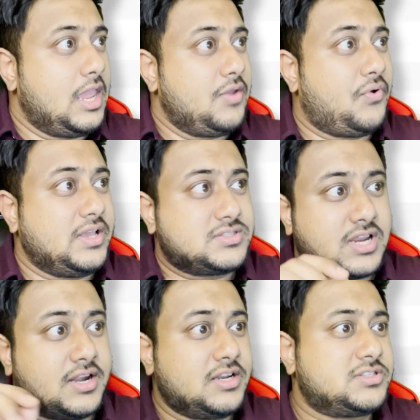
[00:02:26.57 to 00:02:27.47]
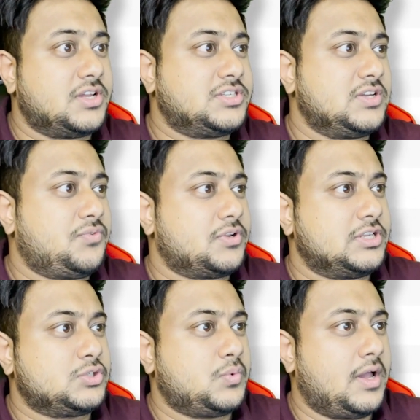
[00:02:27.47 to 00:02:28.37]
If I started searching for
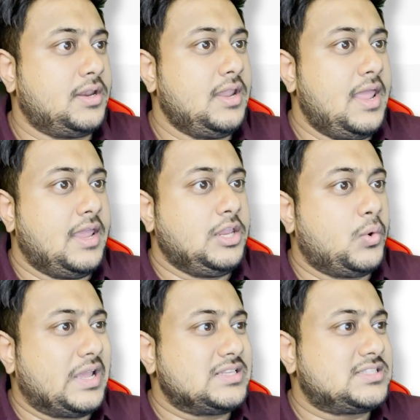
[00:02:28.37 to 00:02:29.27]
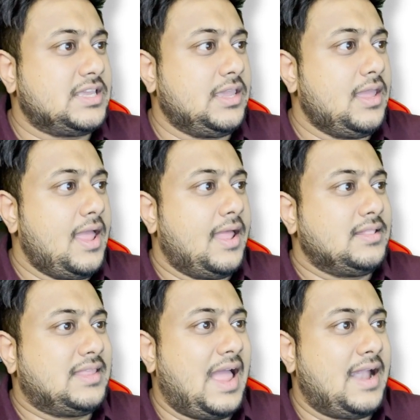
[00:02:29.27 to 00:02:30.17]
this one, you can see
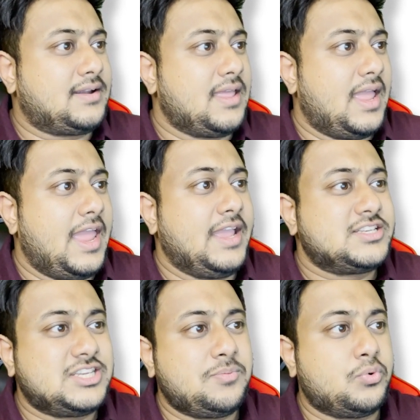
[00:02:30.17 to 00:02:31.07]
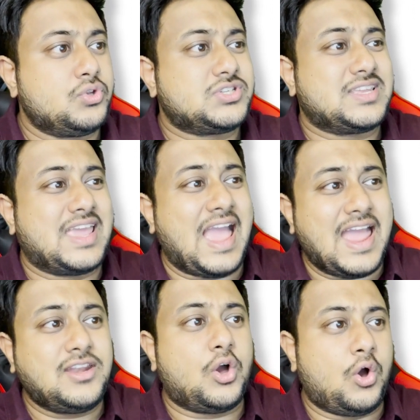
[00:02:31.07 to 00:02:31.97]
that XGBoost
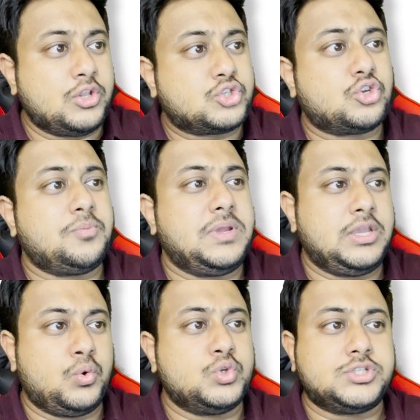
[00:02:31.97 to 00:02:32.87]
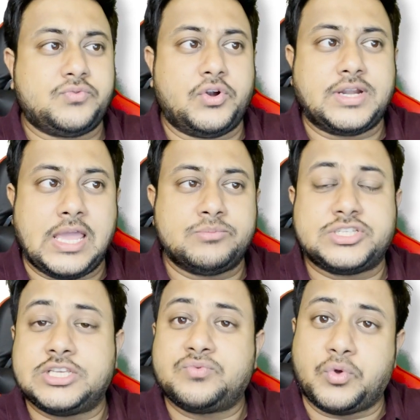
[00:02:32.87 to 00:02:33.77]
can also be used for time
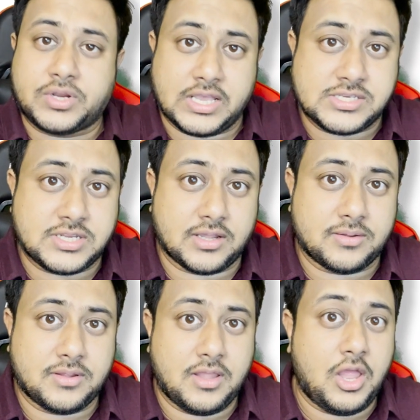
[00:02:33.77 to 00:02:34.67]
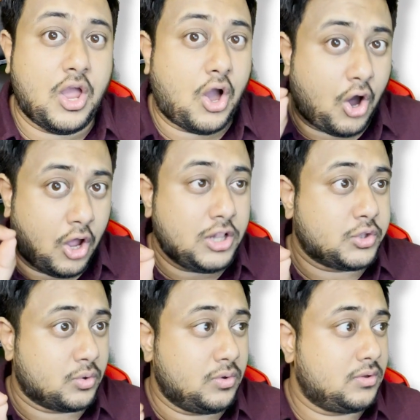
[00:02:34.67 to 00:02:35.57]
series forecasting,
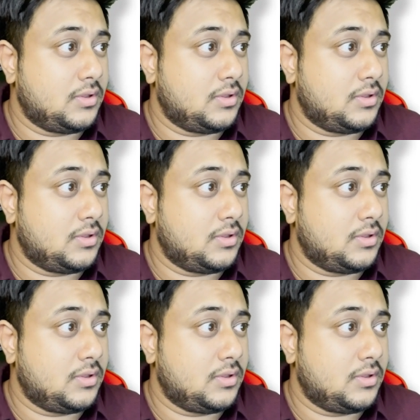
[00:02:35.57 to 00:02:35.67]
although